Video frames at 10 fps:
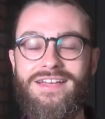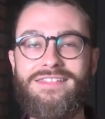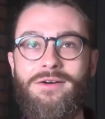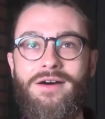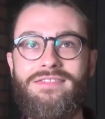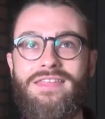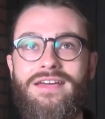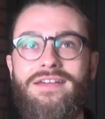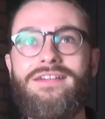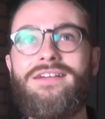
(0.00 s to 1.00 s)
and so i
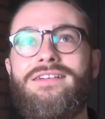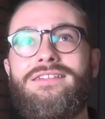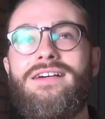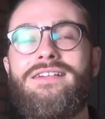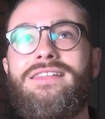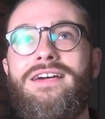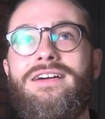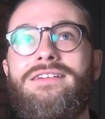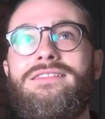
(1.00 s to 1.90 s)
think there